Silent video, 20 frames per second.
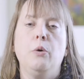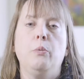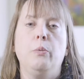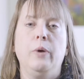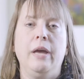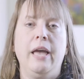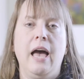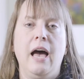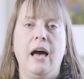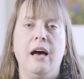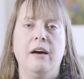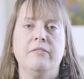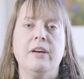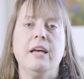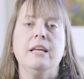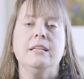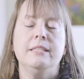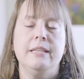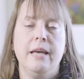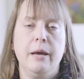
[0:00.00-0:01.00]
We have
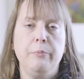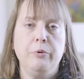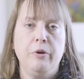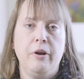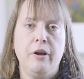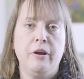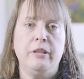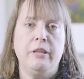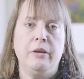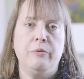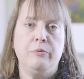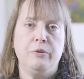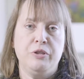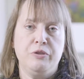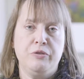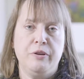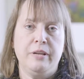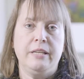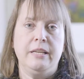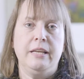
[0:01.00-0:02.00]
temporarily
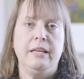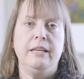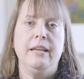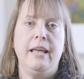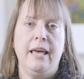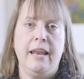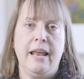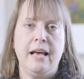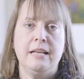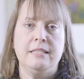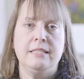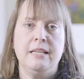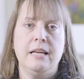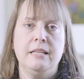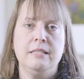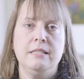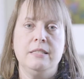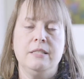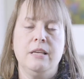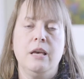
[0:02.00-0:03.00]
restricted net
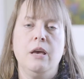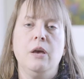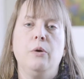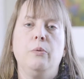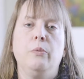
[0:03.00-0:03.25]
assets,